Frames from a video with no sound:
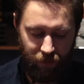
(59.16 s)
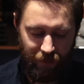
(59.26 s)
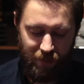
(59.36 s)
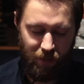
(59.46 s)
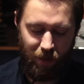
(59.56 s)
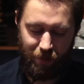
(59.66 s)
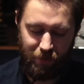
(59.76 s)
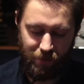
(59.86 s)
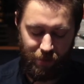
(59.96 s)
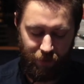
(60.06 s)
That's hard
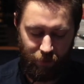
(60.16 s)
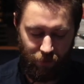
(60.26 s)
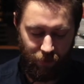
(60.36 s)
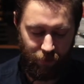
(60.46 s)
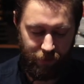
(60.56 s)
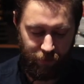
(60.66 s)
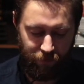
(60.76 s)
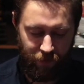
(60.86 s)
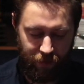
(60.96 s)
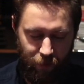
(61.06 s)
because somebody will always
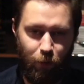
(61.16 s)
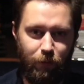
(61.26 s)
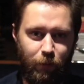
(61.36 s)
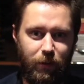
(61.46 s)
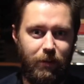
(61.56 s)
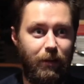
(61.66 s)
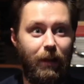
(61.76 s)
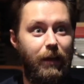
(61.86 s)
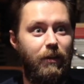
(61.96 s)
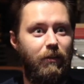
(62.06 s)
fuck you over whether they
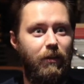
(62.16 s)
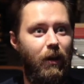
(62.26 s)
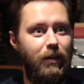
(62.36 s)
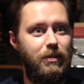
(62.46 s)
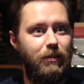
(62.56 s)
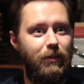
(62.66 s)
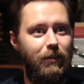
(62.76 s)
like it or not.